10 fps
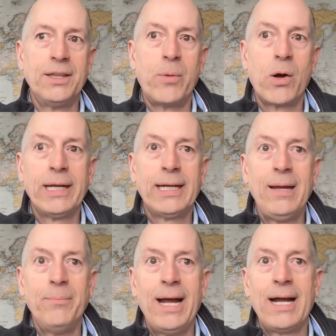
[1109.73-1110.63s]
The market
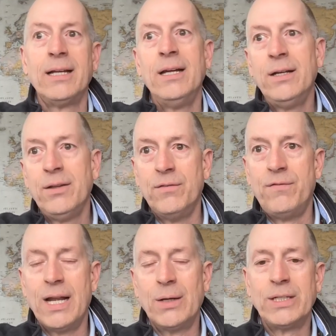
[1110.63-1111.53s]
came back the
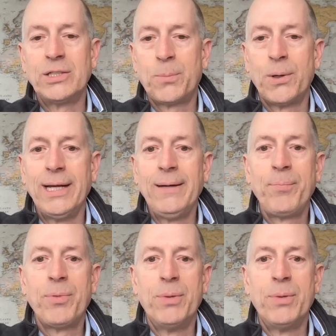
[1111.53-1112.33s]
following spring.